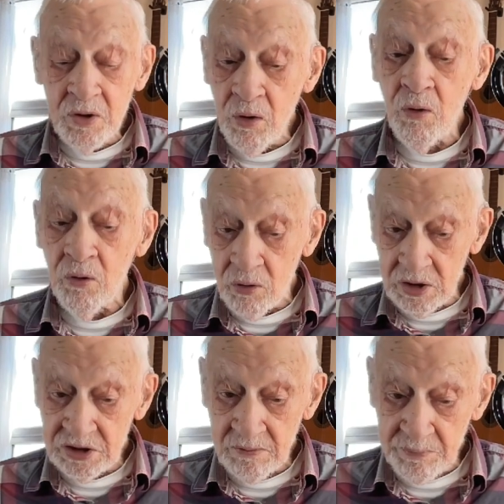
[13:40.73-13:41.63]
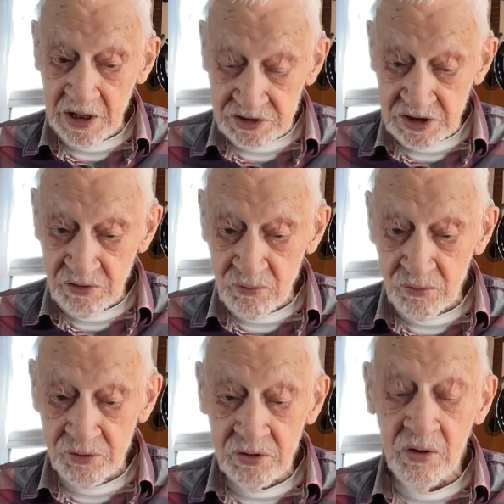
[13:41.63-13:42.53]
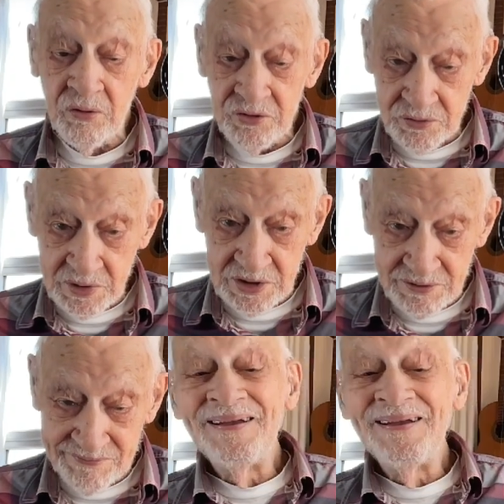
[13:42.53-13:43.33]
or as a passing chord onto it.